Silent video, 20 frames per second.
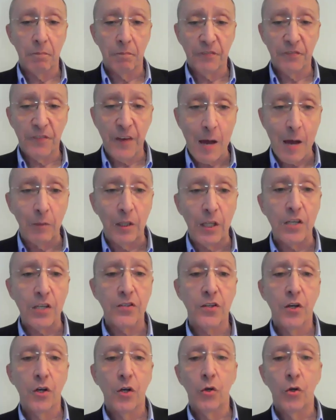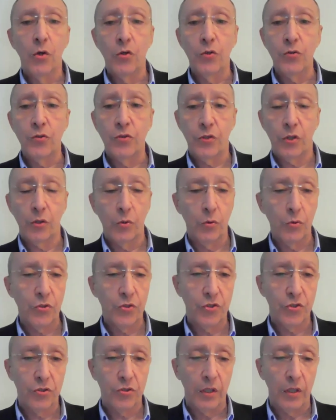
families whose